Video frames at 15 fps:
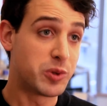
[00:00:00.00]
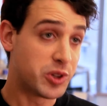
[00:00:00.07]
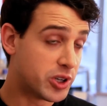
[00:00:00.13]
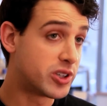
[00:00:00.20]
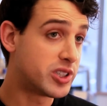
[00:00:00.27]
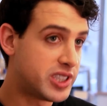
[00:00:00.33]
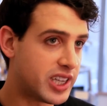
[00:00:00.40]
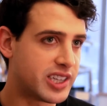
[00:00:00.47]
with
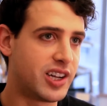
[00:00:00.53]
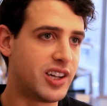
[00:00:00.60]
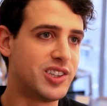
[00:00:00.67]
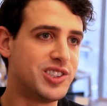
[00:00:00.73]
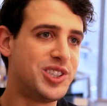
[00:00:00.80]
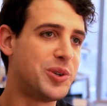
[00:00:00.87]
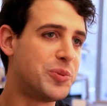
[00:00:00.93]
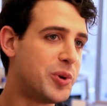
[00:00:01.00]
current
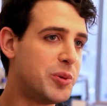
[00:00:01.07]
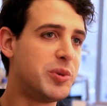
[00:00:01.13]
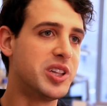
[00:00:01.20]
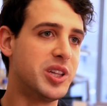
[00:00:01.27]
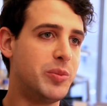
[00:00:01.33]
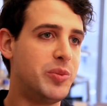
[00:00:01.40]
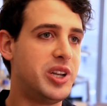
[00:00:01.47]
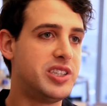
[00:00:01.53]
technology, we'd be
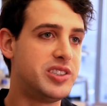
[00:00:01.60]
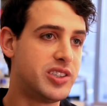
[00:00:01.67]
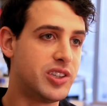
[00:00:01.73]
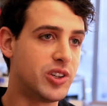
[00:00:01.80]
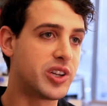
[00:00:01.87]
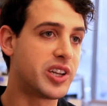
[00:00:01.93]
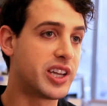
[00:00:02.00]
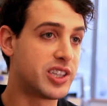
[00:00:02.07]
limited to
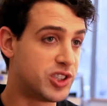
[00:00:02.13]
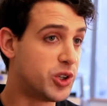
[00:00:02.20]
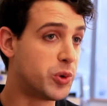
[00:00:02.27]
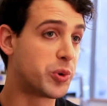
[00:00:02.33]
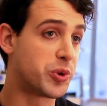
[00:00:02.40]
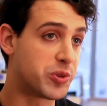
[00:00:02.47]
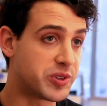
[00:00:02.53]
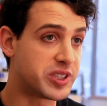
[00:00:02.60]
looking at 2
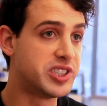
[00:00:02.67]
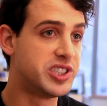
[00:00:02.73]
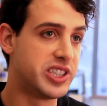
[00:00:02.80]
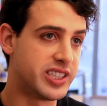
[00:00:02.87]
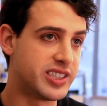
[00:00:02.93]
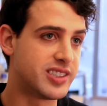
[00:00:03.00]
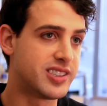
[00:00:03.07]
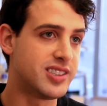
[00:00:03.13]
or 3
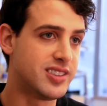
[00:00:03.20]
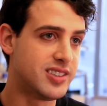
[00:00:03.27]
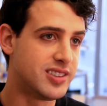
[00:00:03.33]
genes.